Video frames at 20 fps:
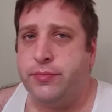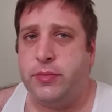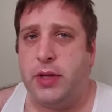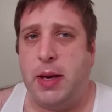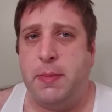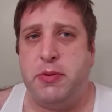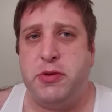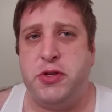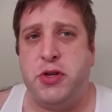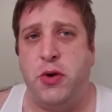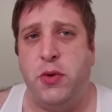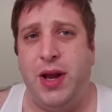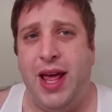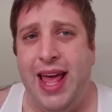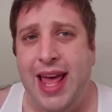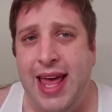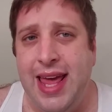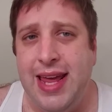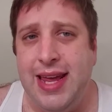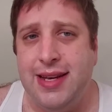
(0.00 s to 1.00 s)
episode
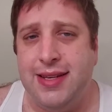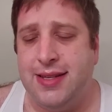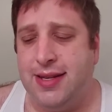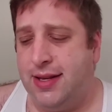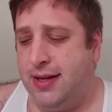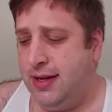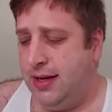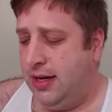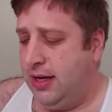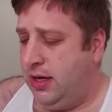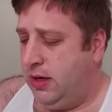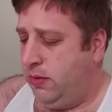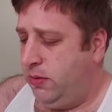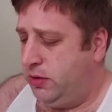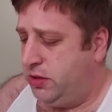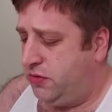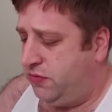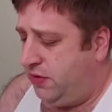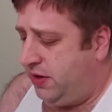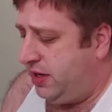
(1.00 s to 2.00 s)
8
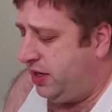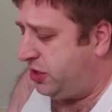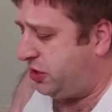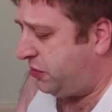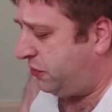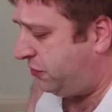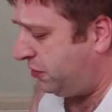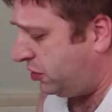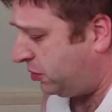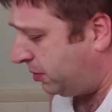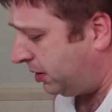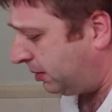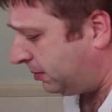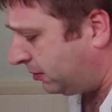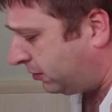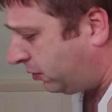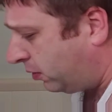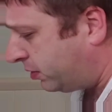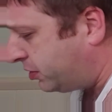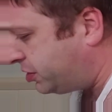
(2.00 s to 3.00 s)
was finished filming
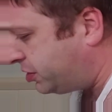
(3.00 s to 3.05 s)
before